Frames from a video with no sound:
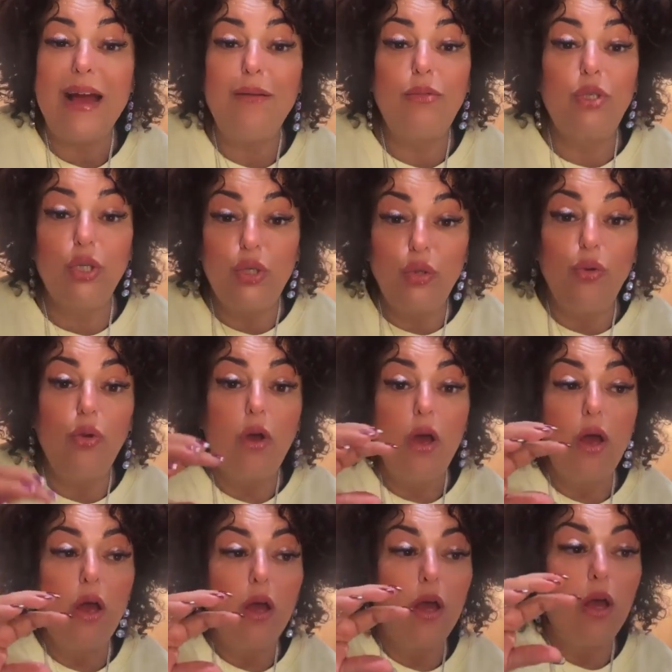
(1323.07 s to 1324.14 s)
time to do
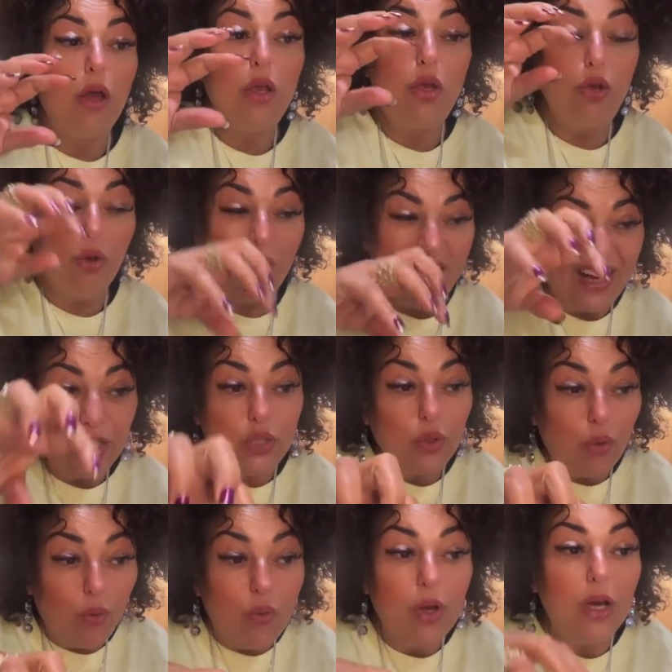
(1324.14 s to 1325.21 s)
your
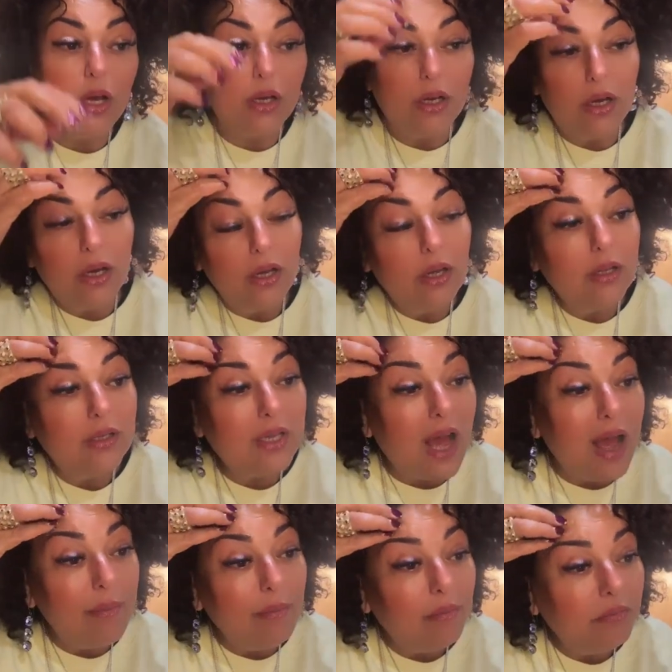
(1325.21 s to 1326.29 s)
actual work.
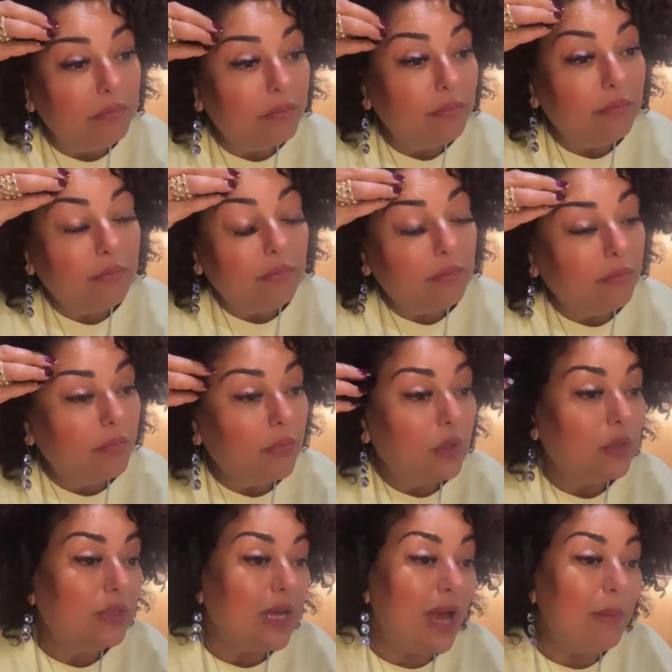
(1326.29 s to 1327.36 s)
Time.
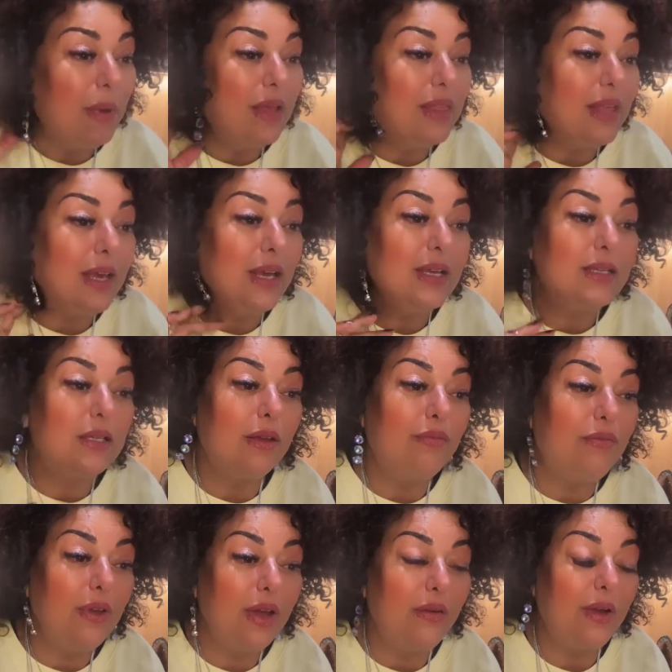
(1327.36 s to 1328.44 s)
Time, I think, is a
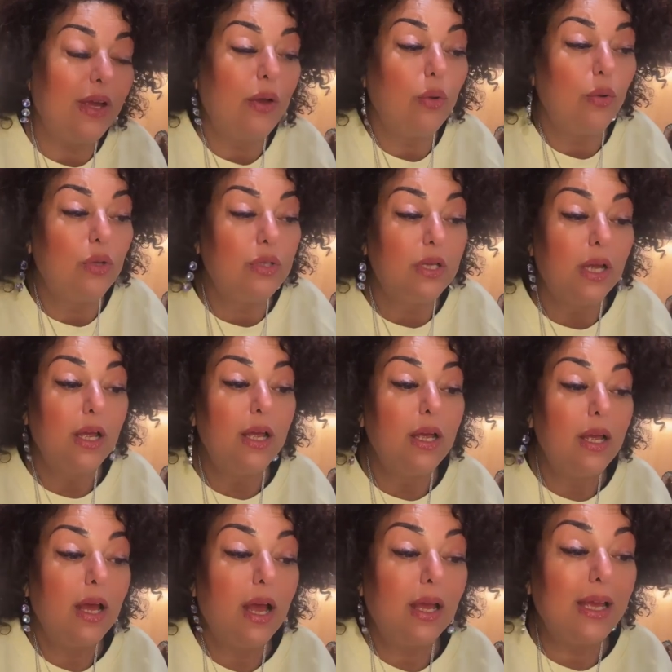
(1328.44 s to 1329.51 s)
very good
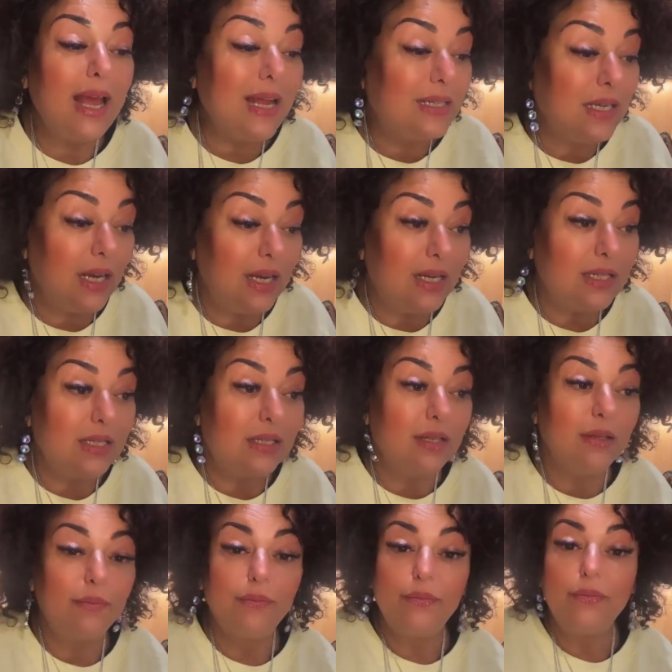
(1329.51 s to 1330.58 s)

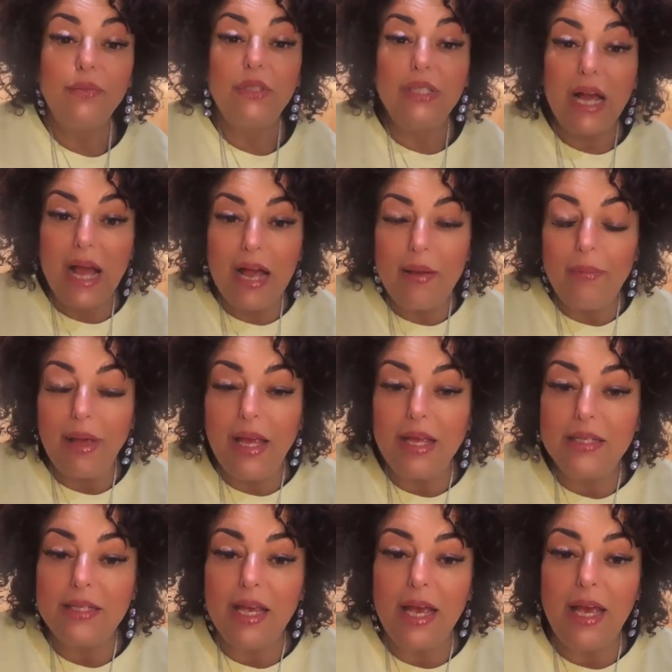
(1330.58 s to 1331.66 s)
catalyst. Time
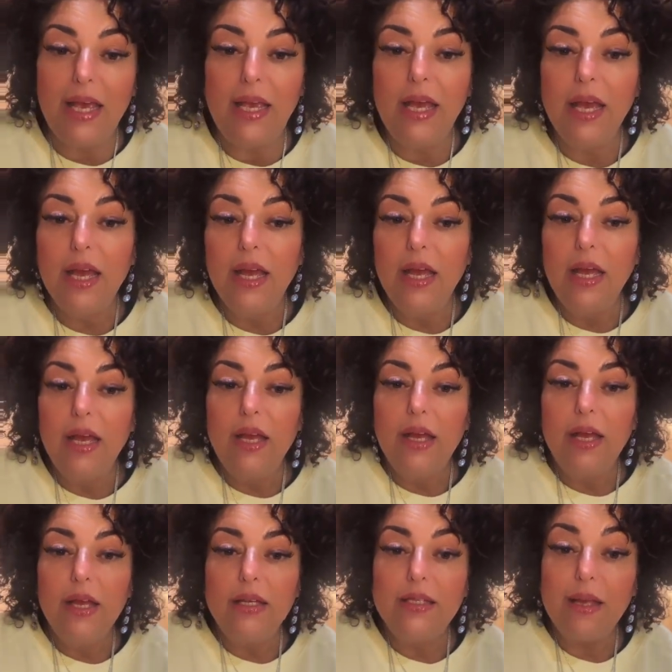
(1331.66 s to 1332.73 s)
is
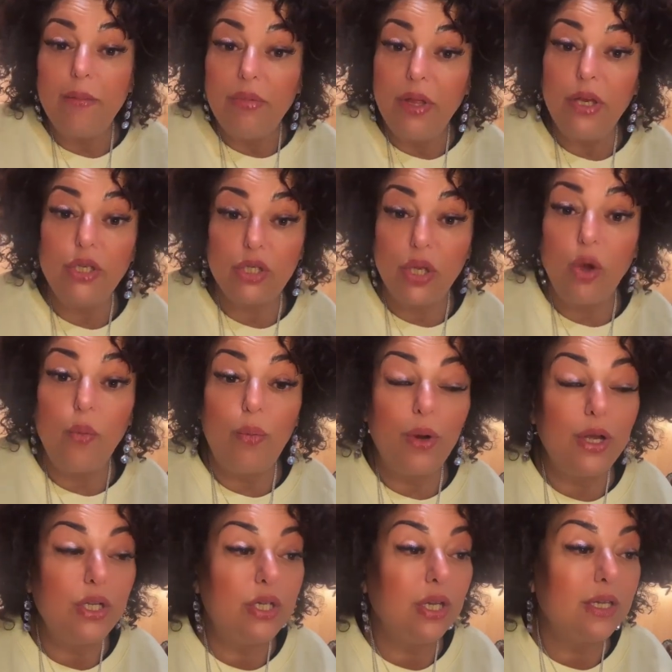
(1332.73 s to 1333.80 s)
something so
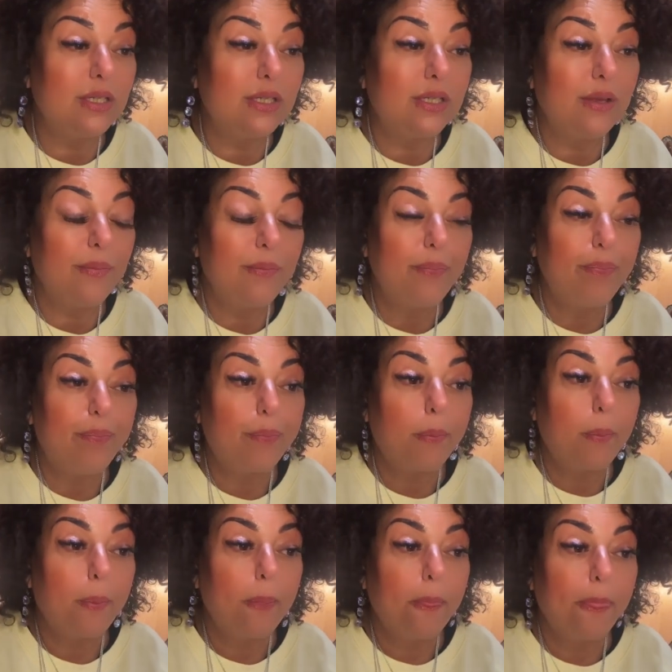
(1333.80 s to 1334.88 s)
precious.
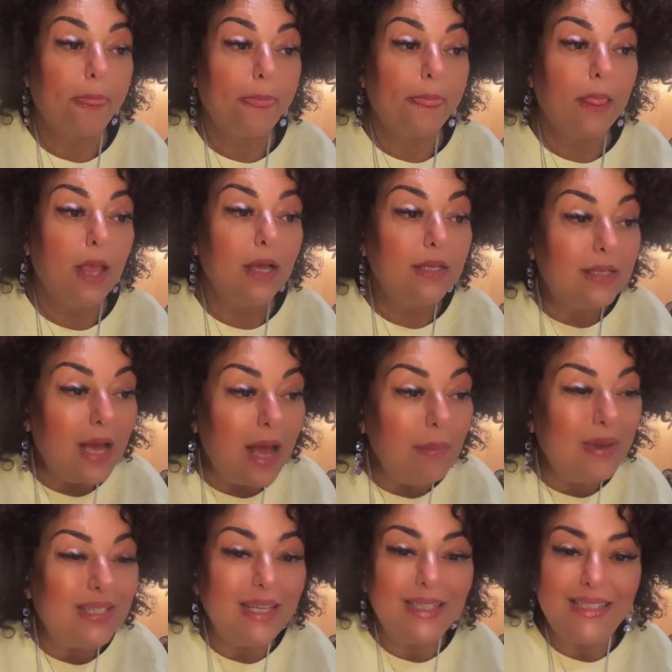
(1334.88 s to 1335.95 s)

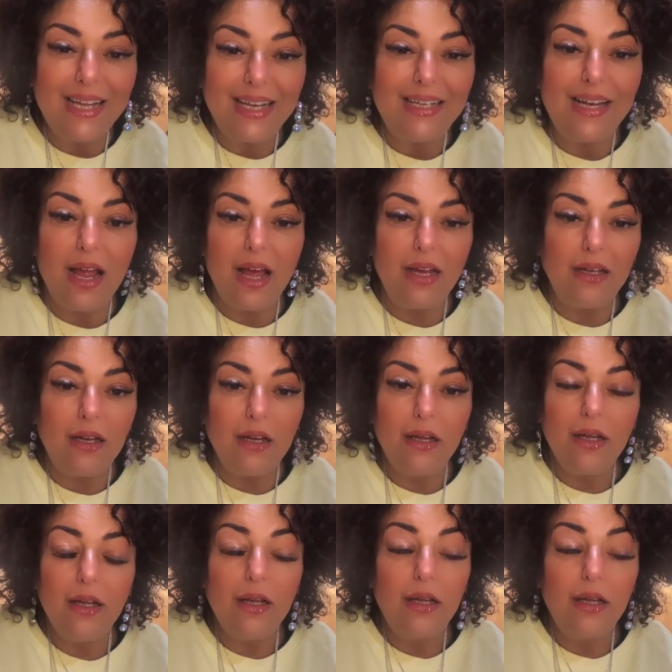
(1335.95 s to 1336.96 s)
Time is a deadline.